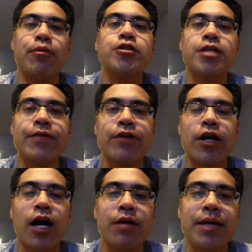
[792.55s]
Also leave a
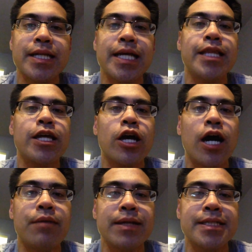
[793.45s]
comment in the
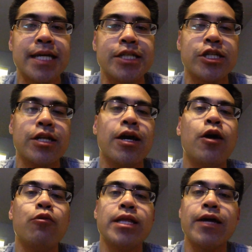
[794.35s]
comment section.
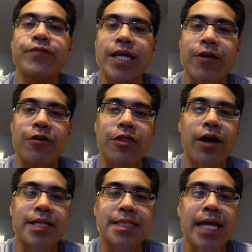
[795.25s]
We'd love to hear your
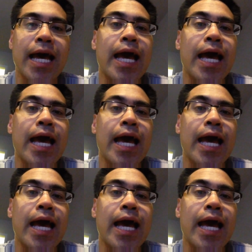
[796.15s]
thoughts.